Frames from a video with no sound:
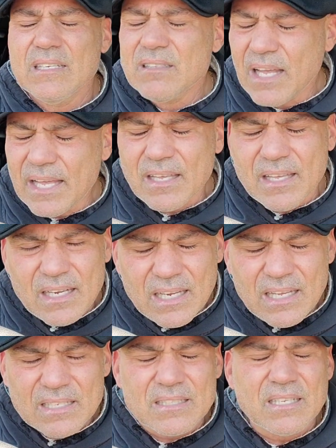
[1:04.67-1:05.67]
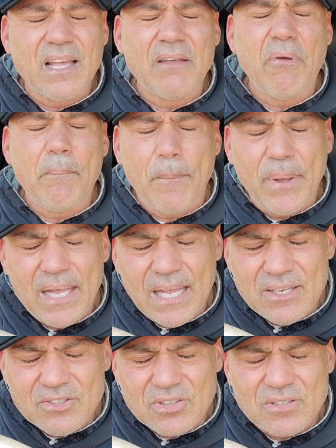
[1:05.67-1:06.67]
Take it easy. Have a
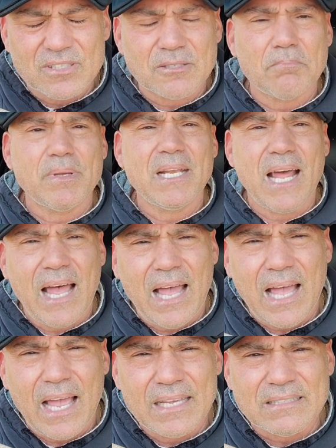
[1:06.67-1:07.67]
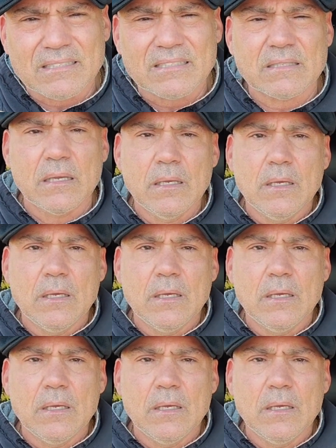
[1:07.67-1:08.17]
patience. Be nice.